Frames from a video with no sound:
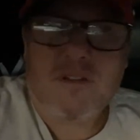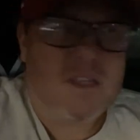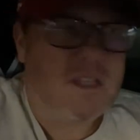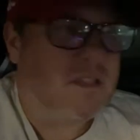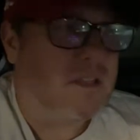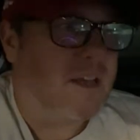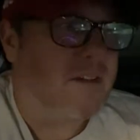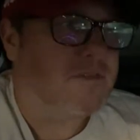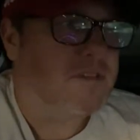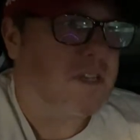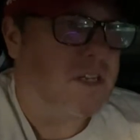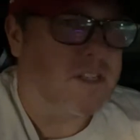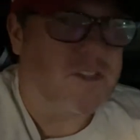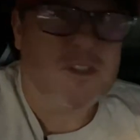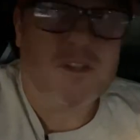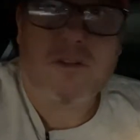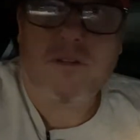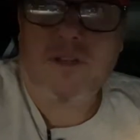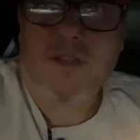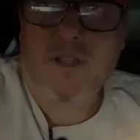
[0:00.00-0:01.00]
He left
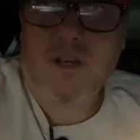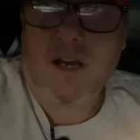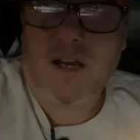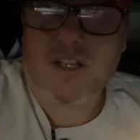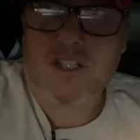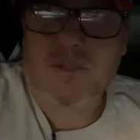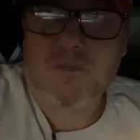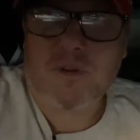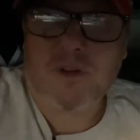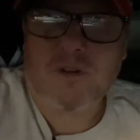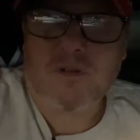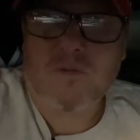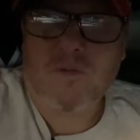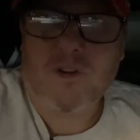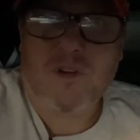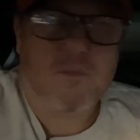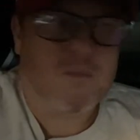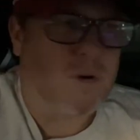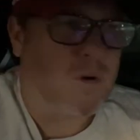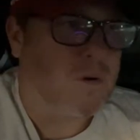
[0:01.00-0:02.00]
Hunter in the hospital
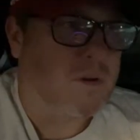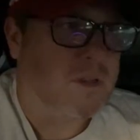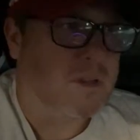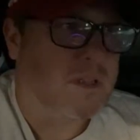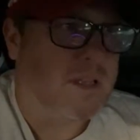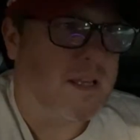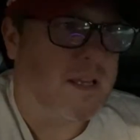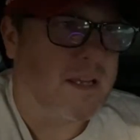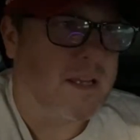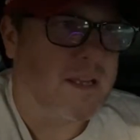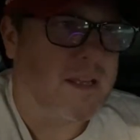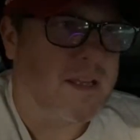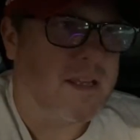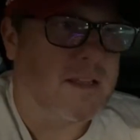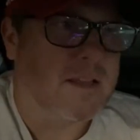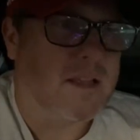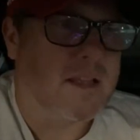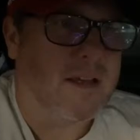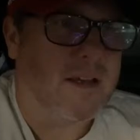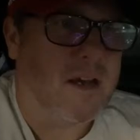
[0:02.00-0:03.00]
with a broken leg.
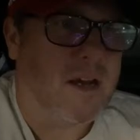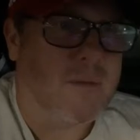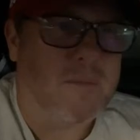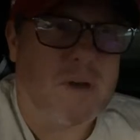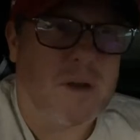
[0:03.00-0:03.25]
Bo